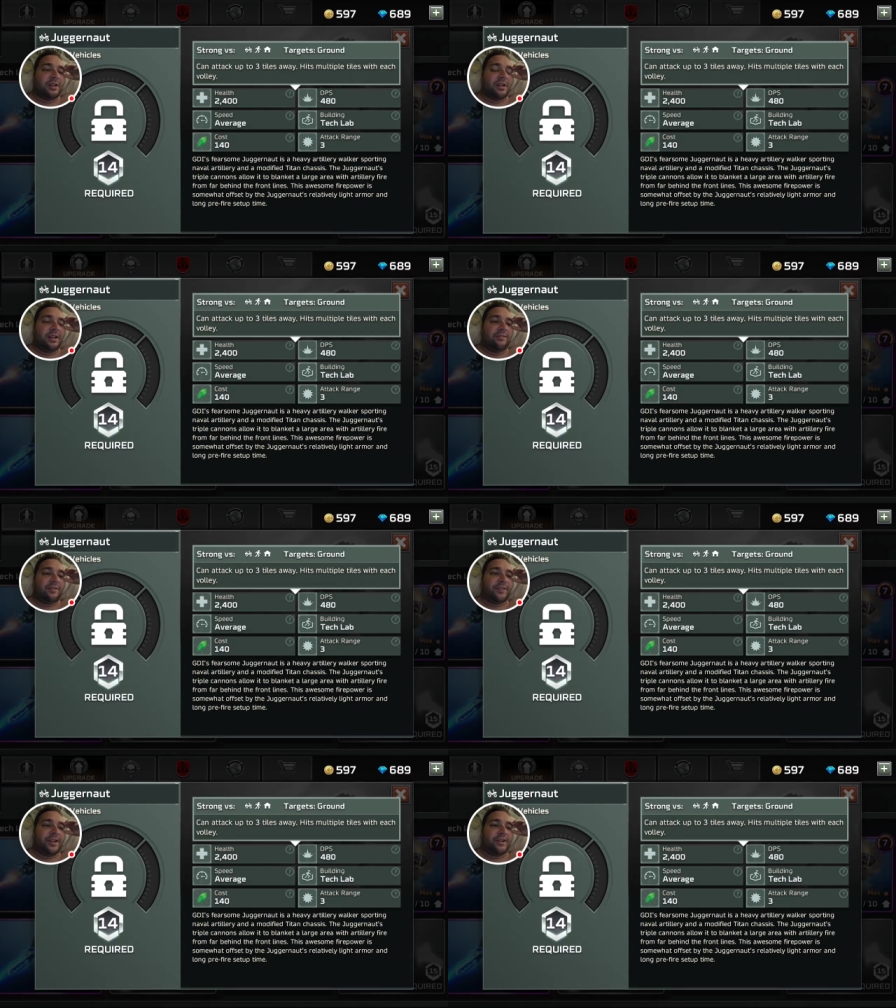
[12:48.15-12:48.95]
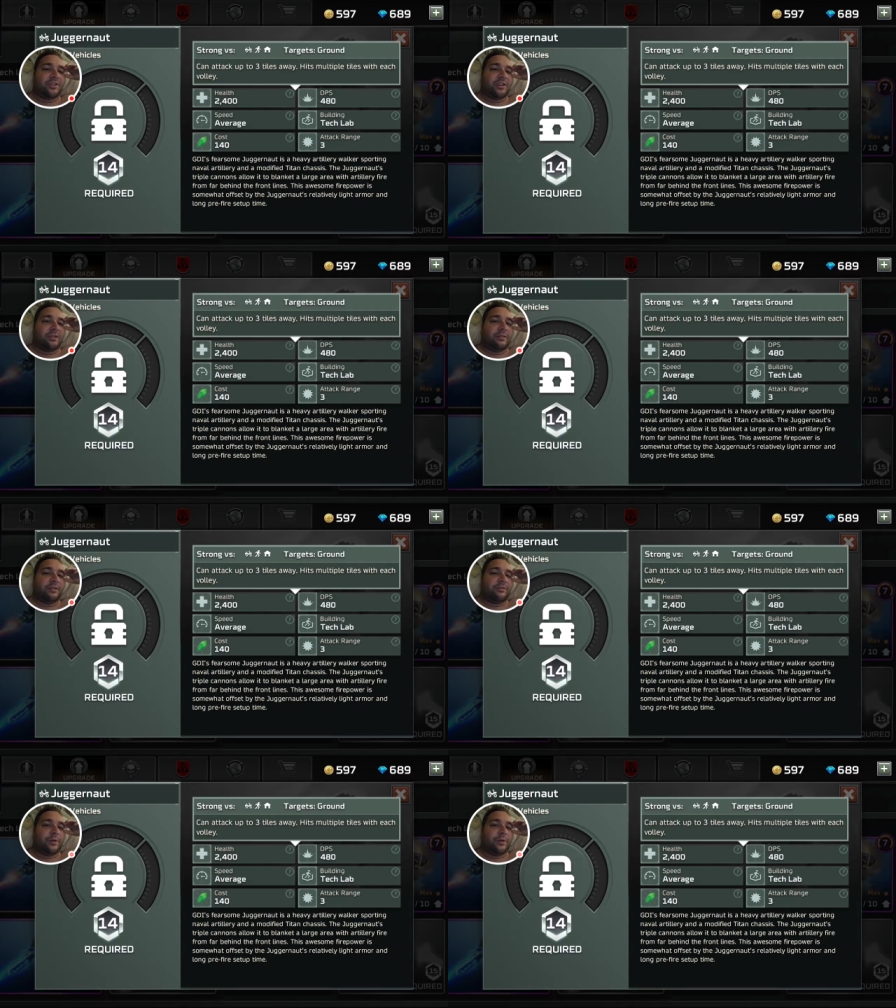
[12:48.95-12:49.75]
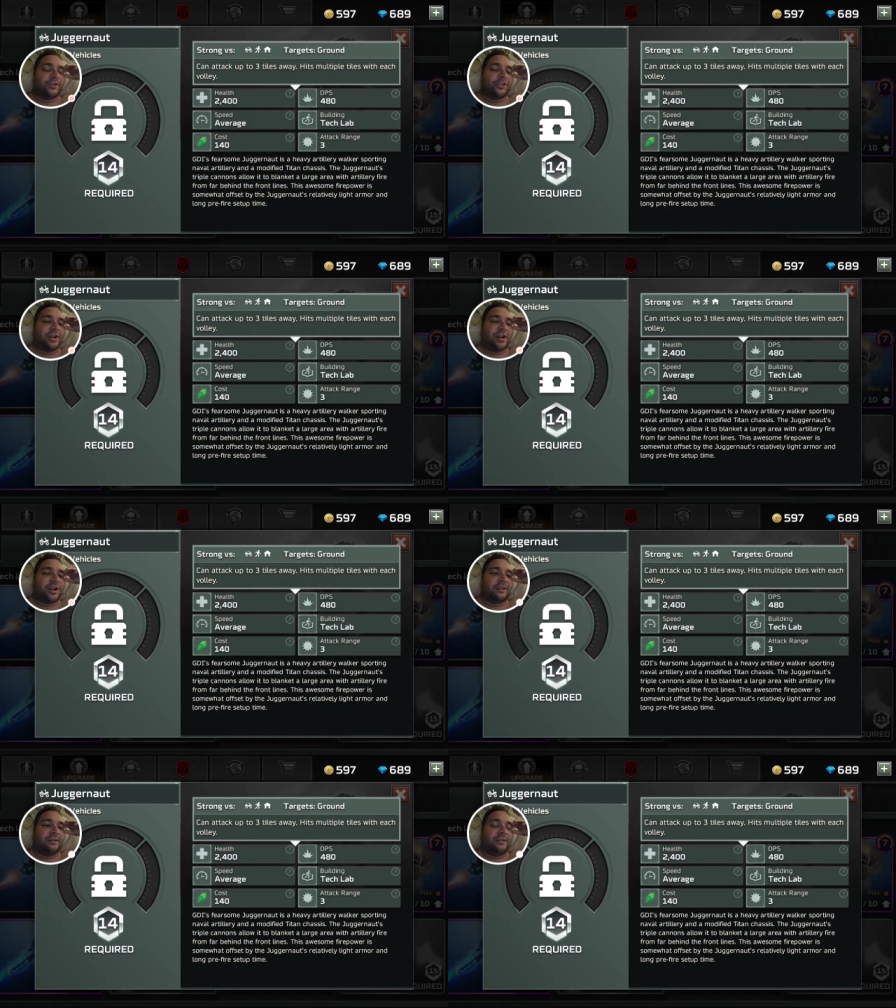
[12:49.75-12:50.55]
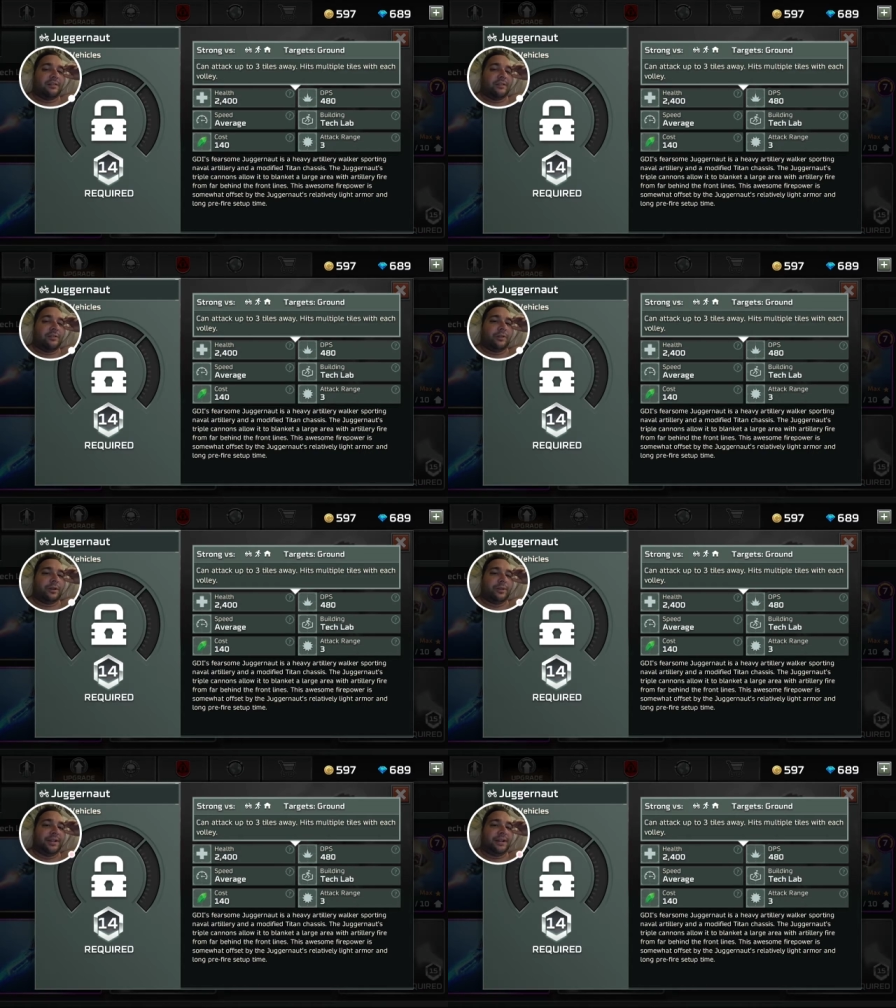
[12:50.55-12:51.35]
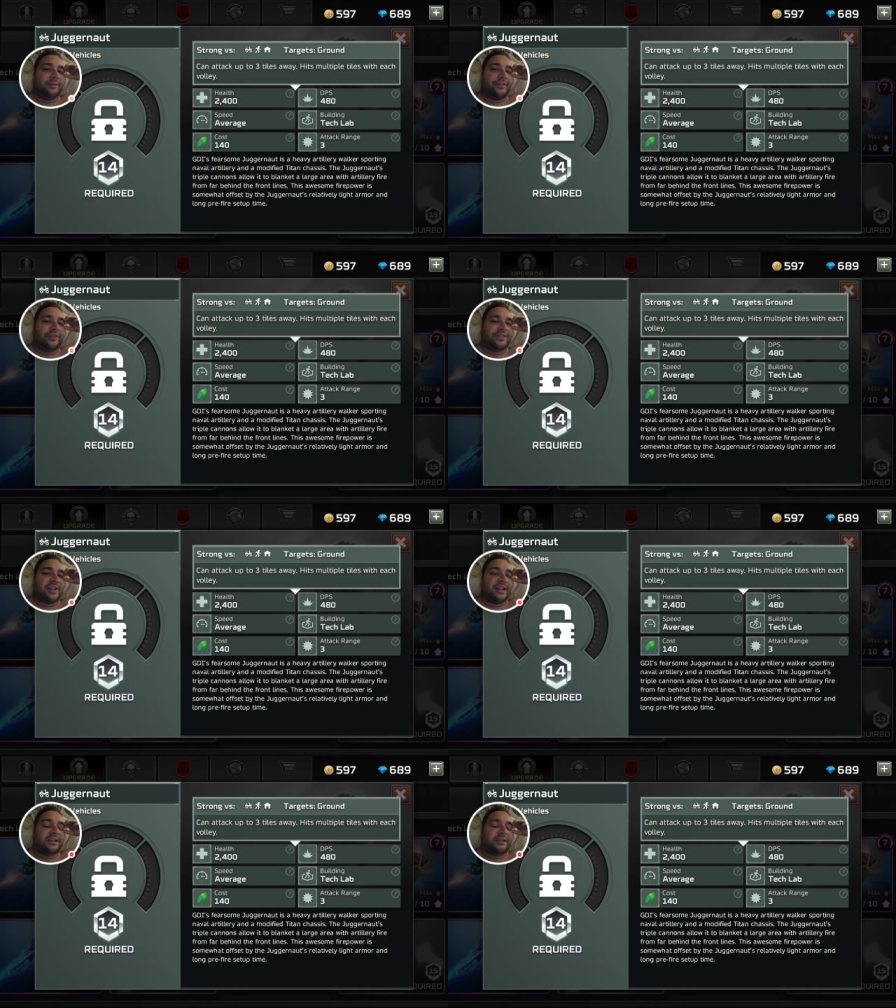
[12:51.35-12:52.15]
Even if they each get off 1 shot, they're all going to be dead with the second.